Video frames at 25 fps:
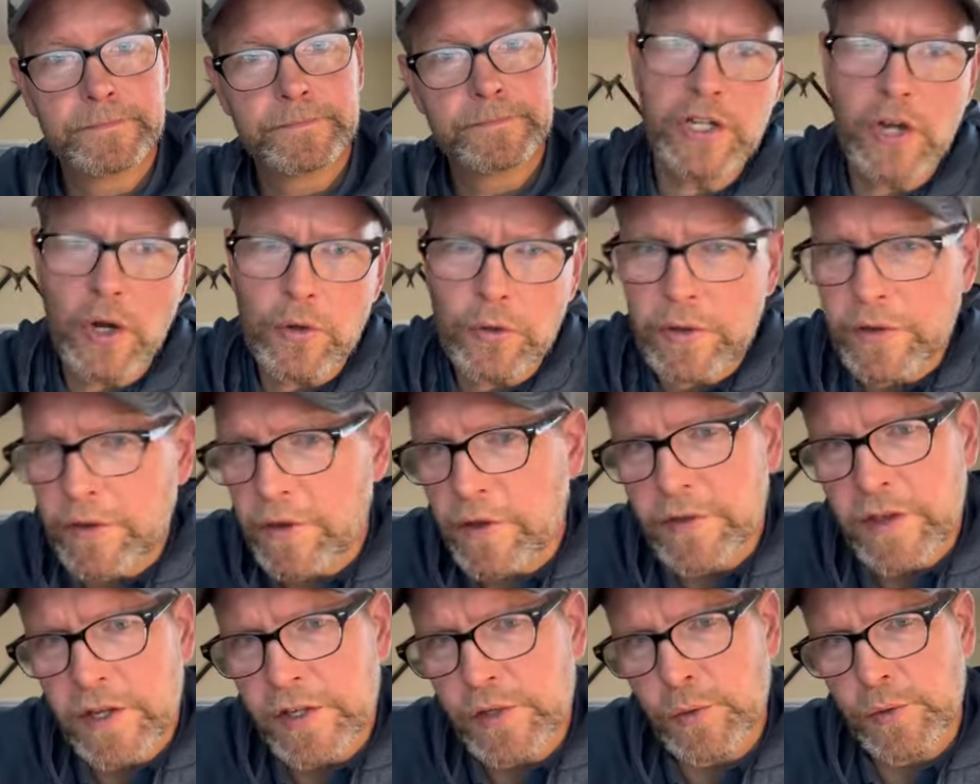She noted
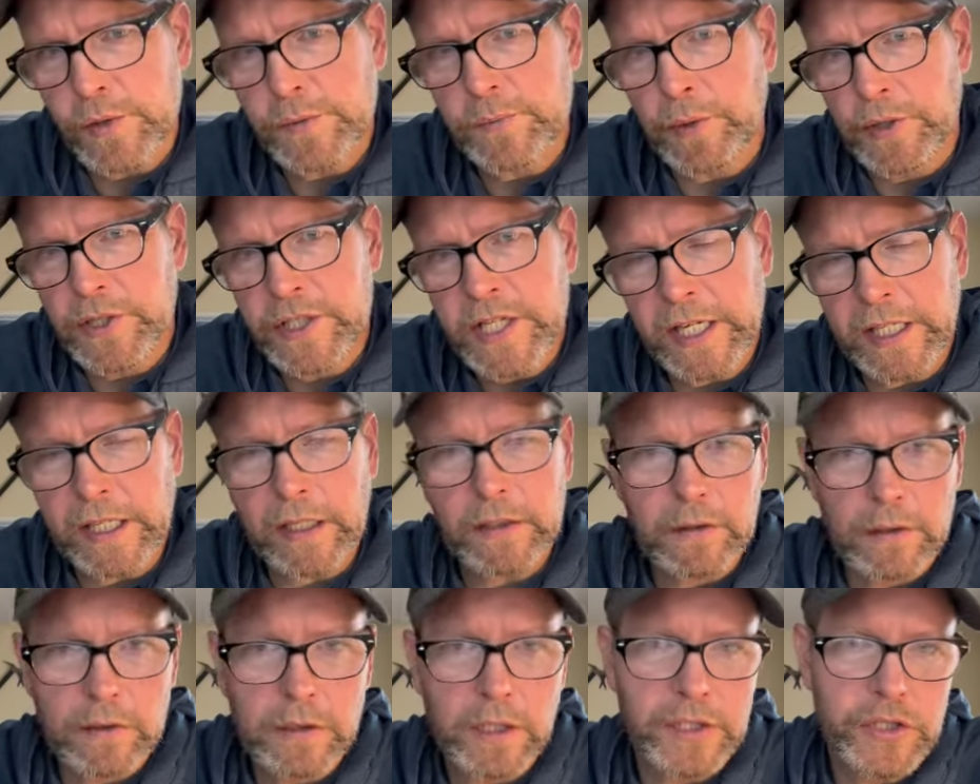that this was
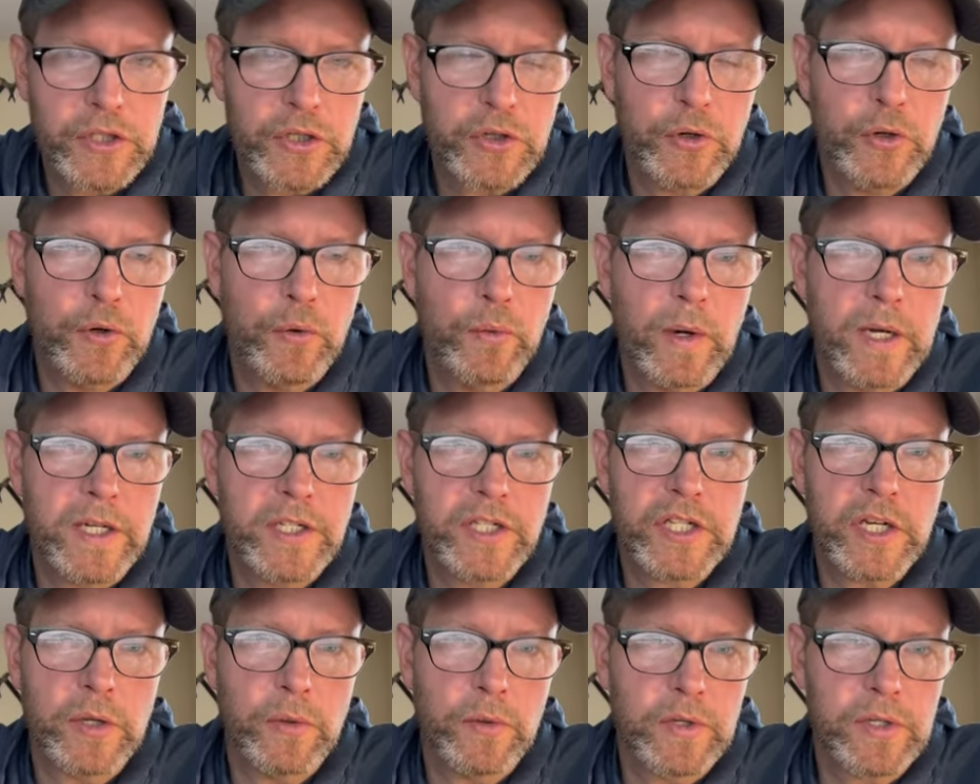particularly true when
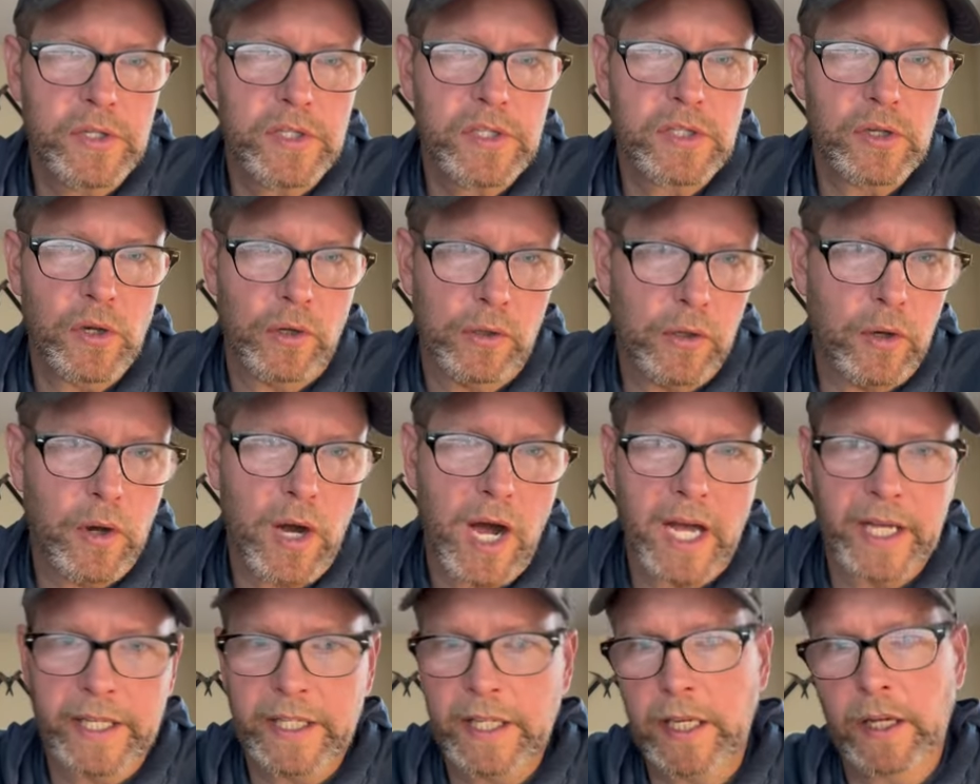she was solo
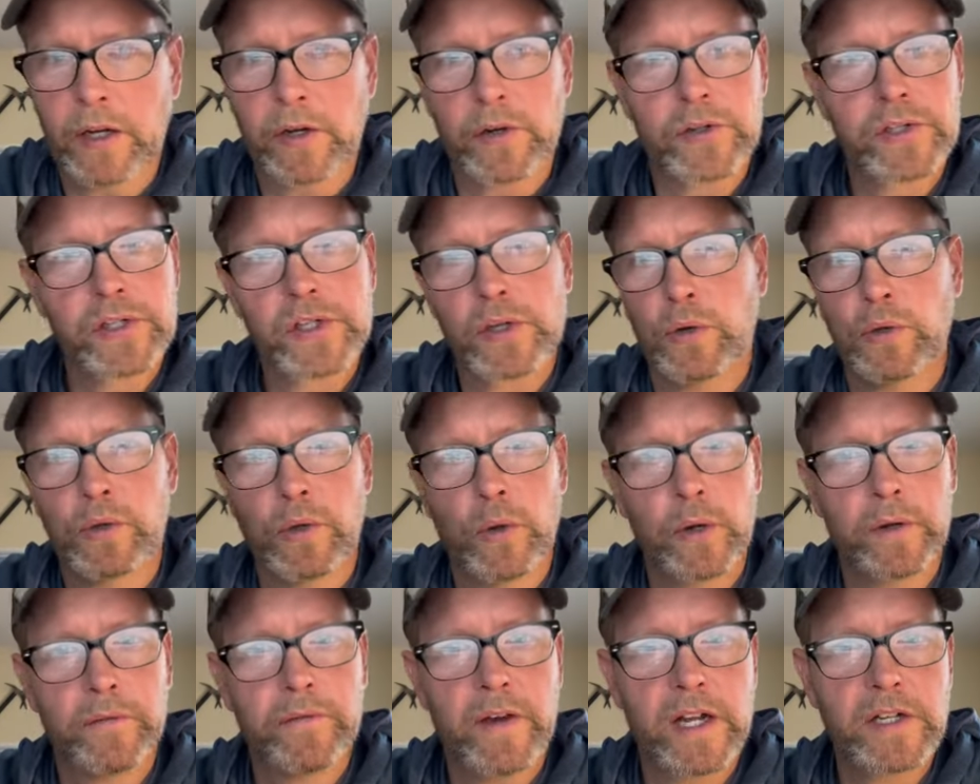hiking or
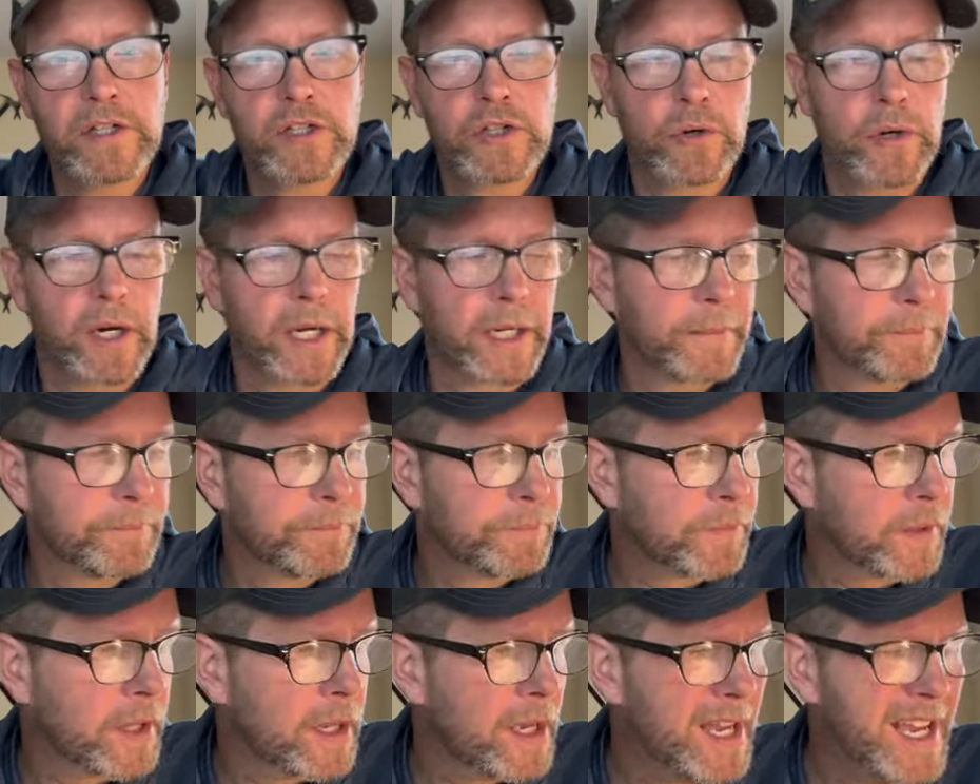solo adventuring.
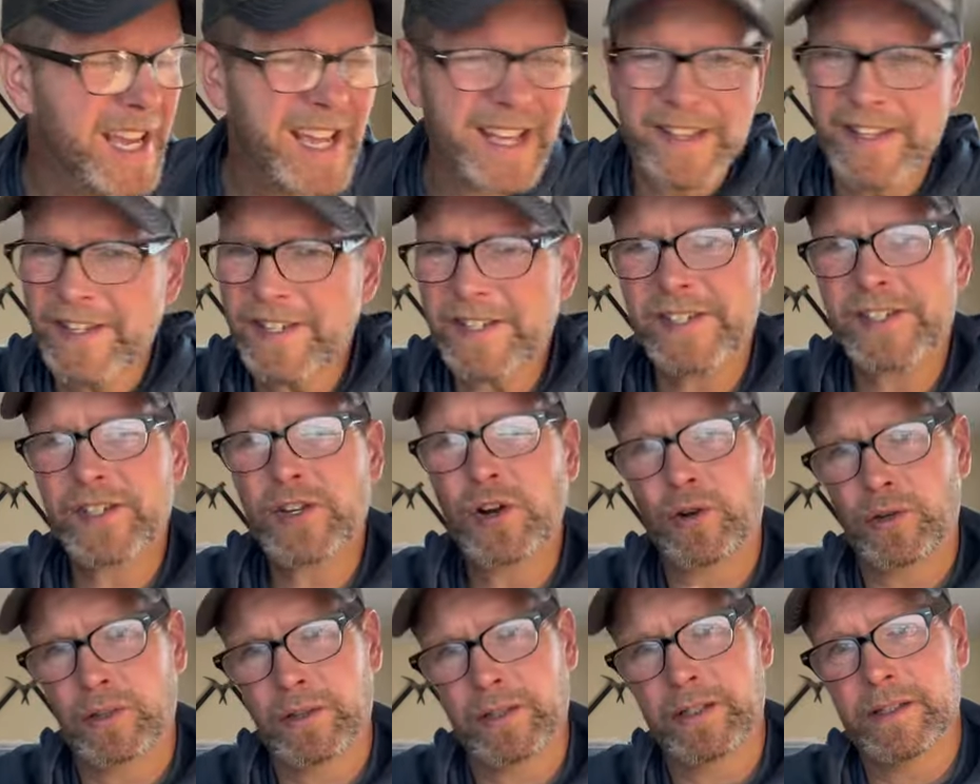This is
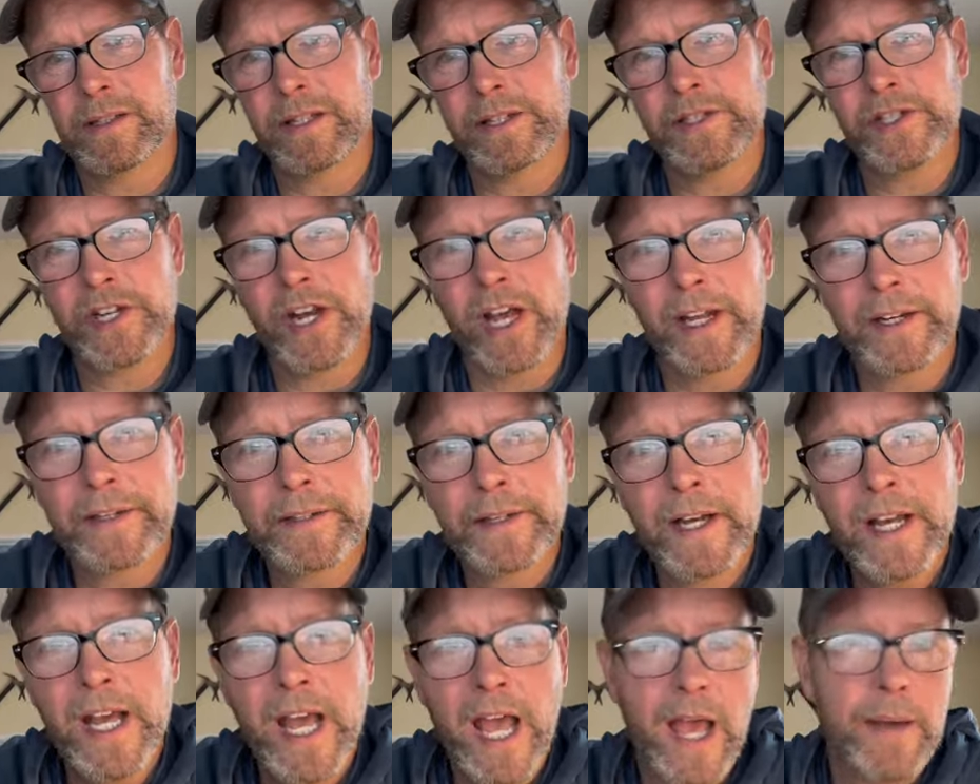totally legit,
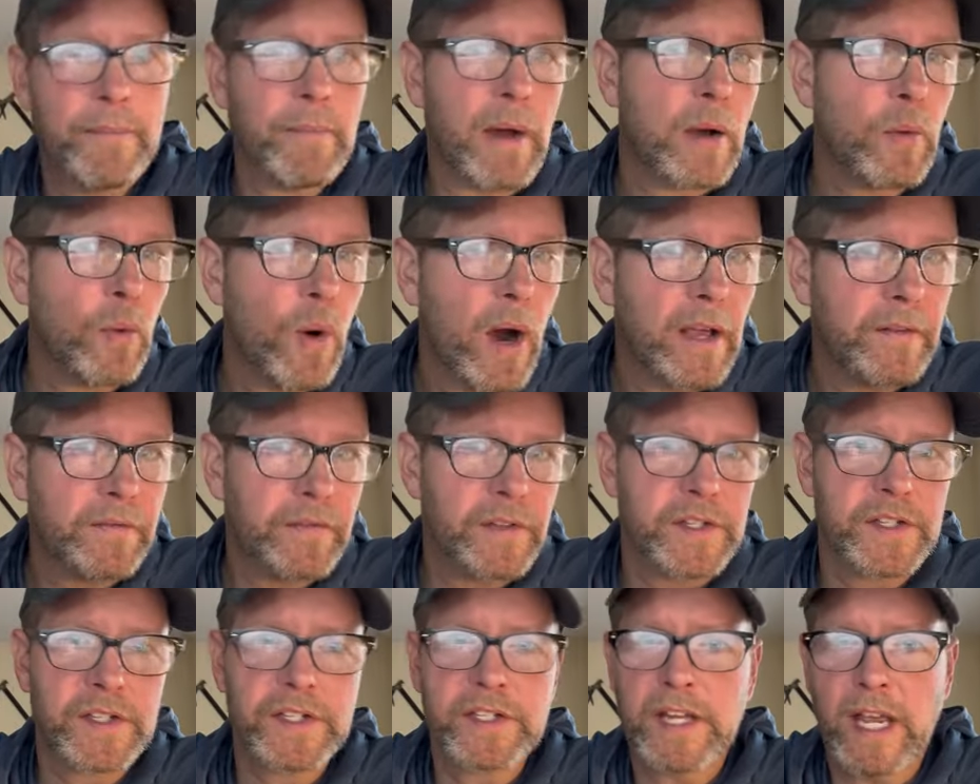and my wife
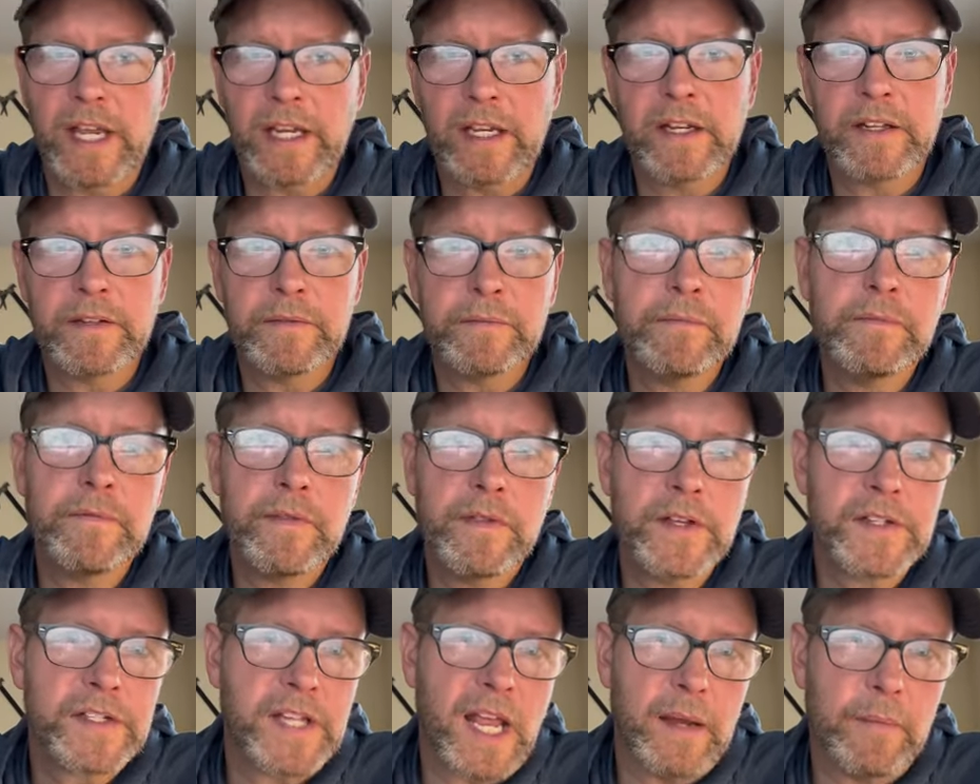has stated
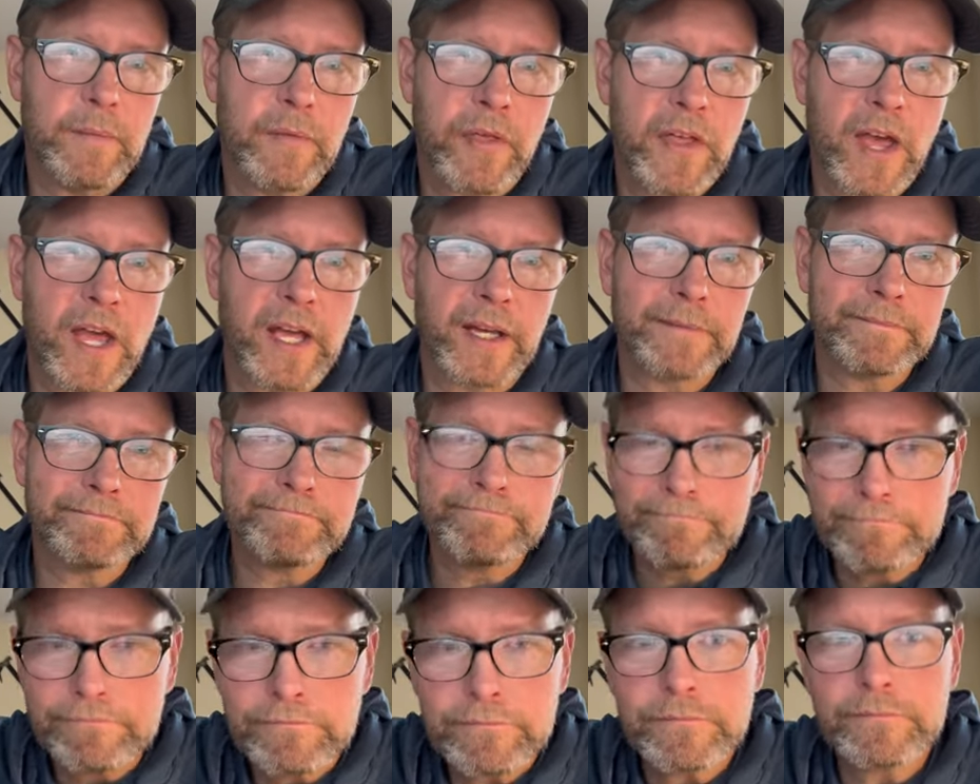the same thing
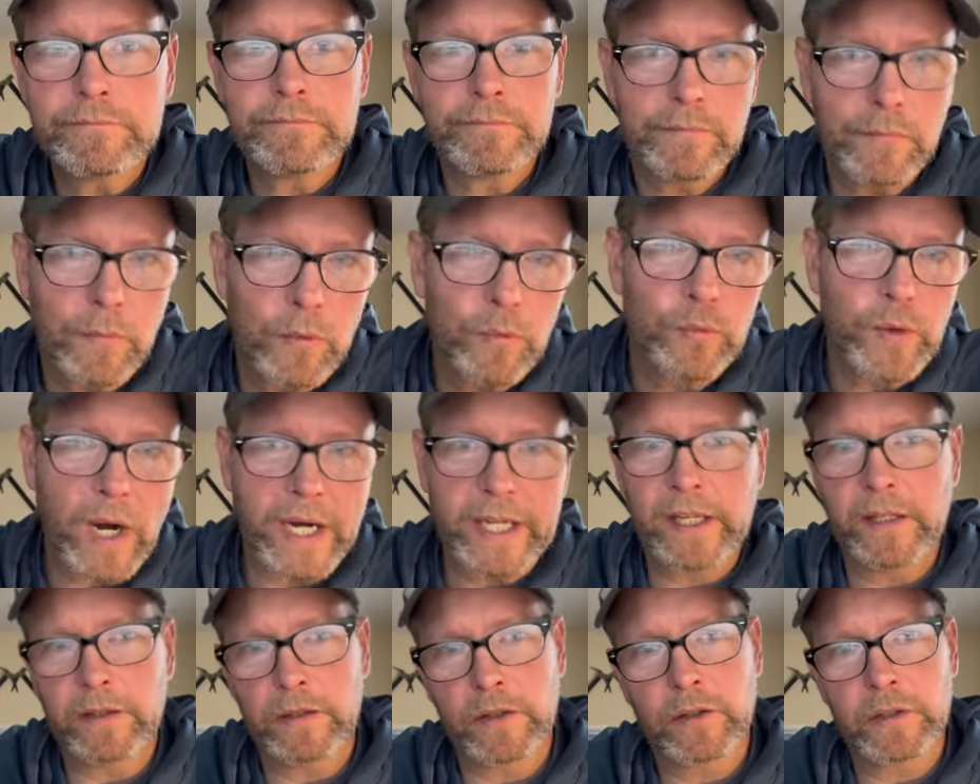
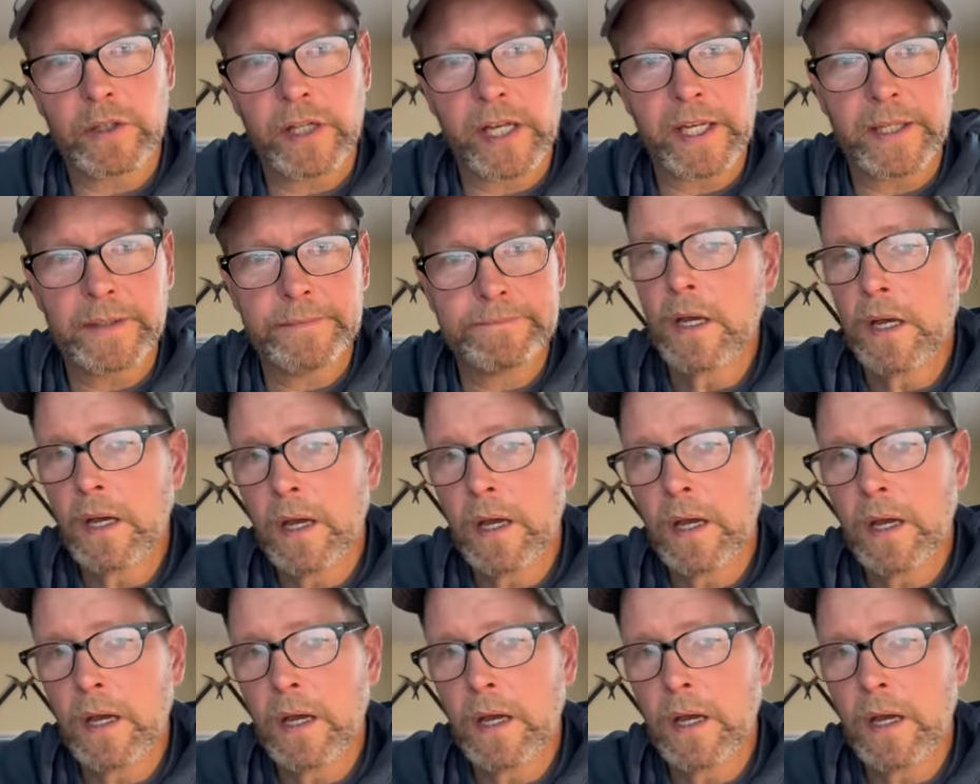regularly.